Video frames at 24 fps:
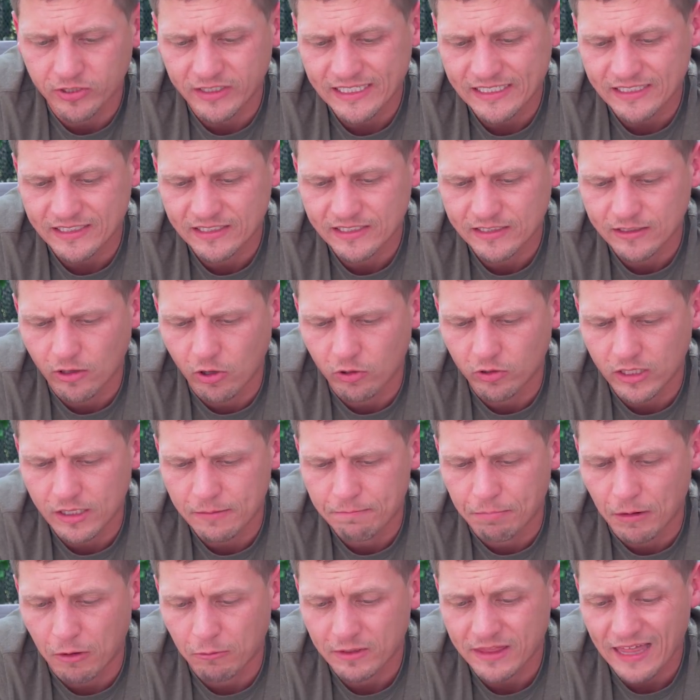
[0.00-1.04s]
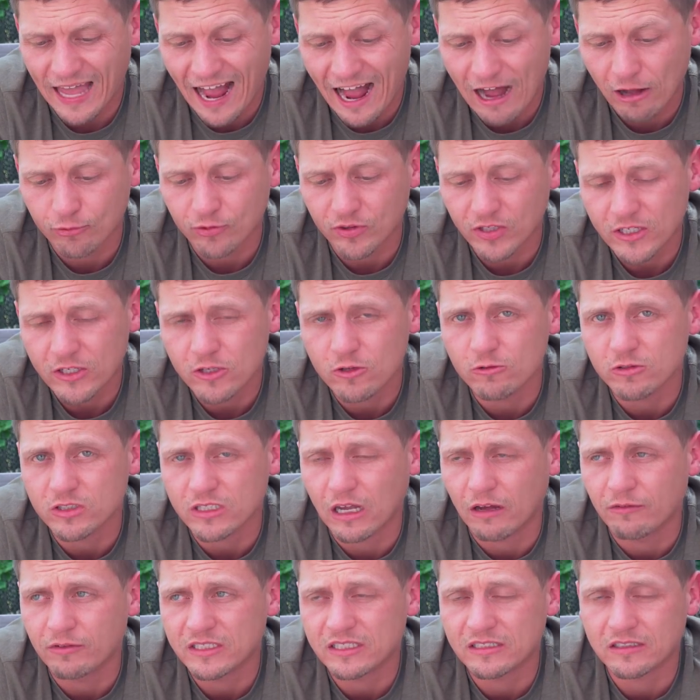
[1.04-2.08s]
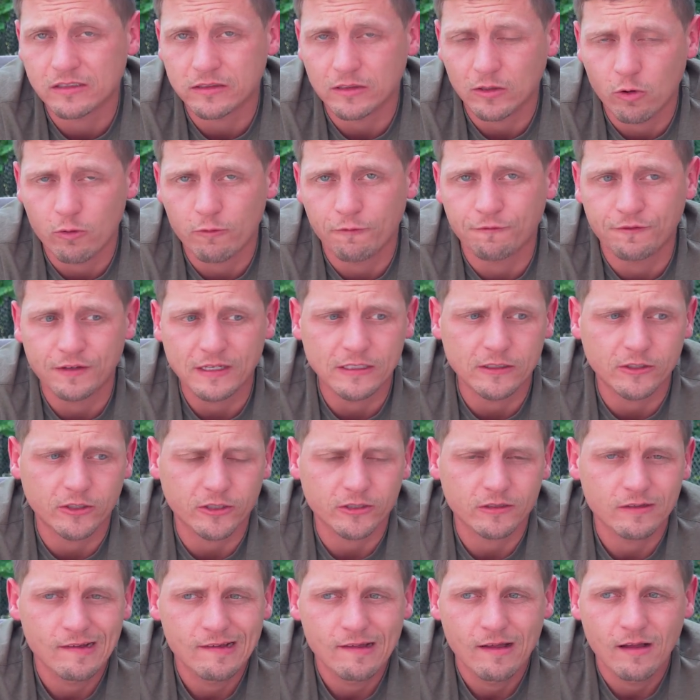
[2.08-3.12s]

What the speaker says: to eat slowly but without the use of a slow feeder?